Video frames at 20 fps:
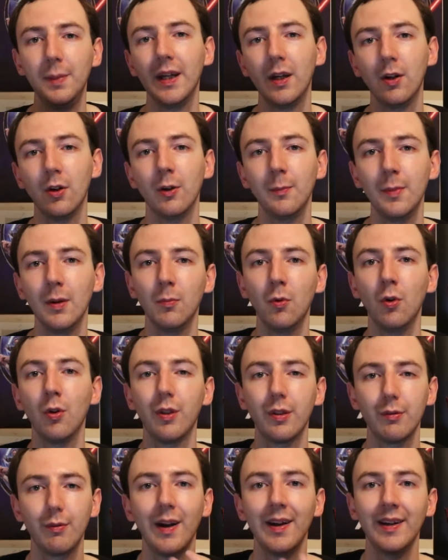bigger and a bit more
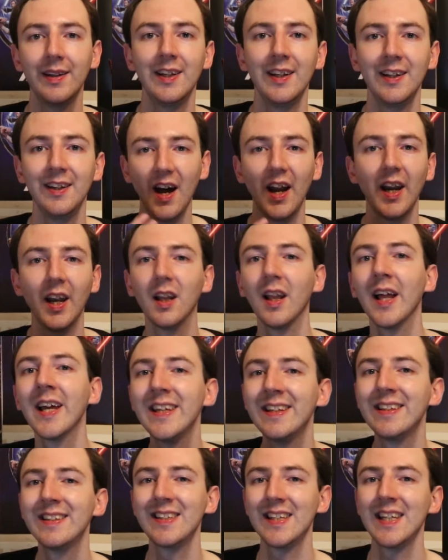threatening. And I
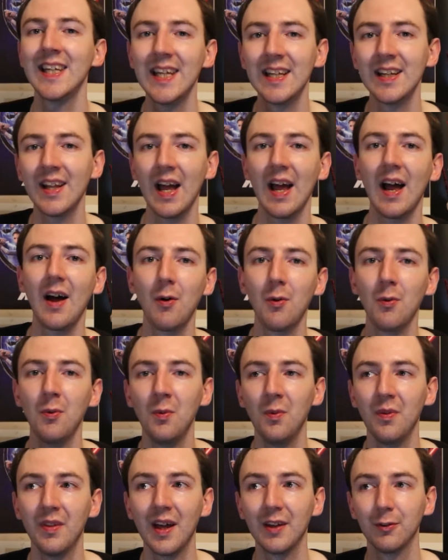like seeing
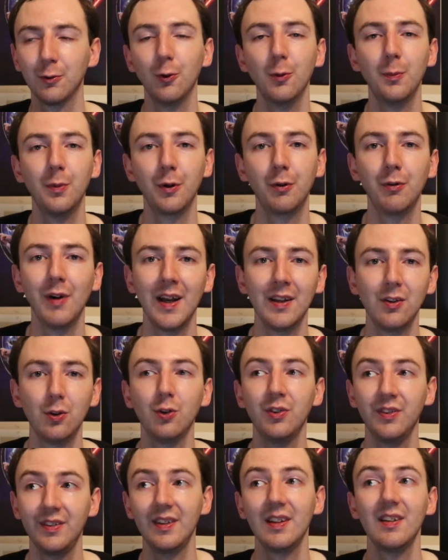how that sort of
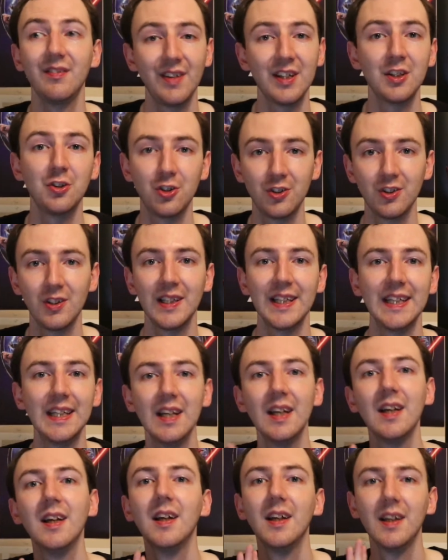progresses until eventually
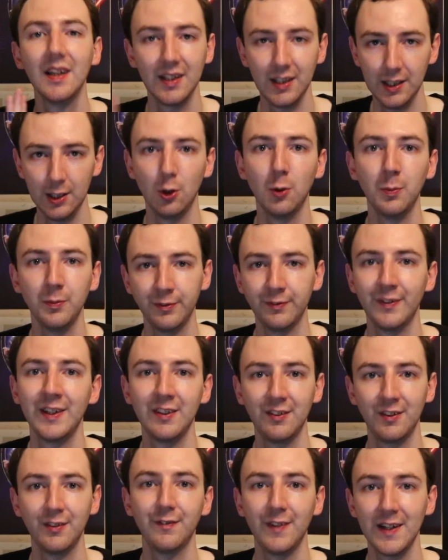he comes
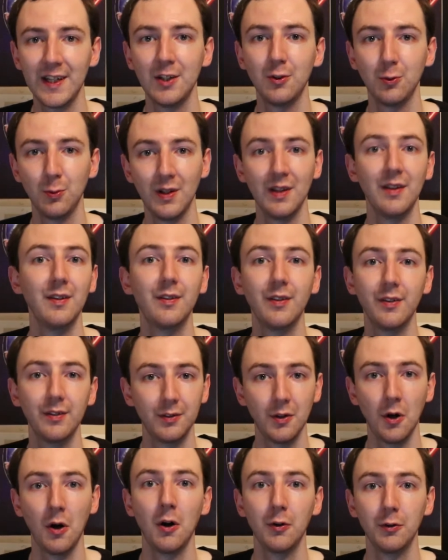face to face with
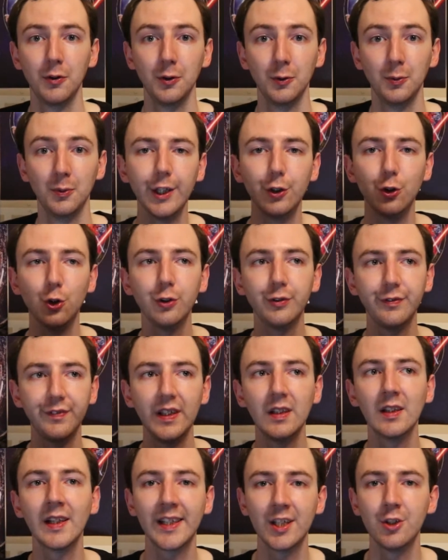Naru. He does
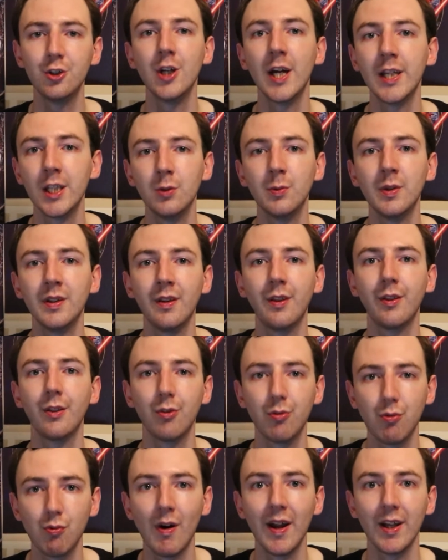feel like a genuine
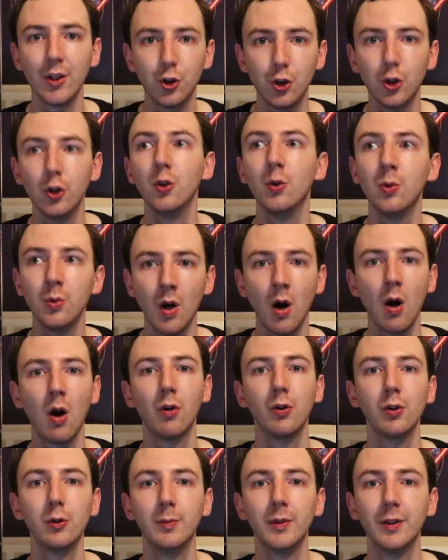threat to Naru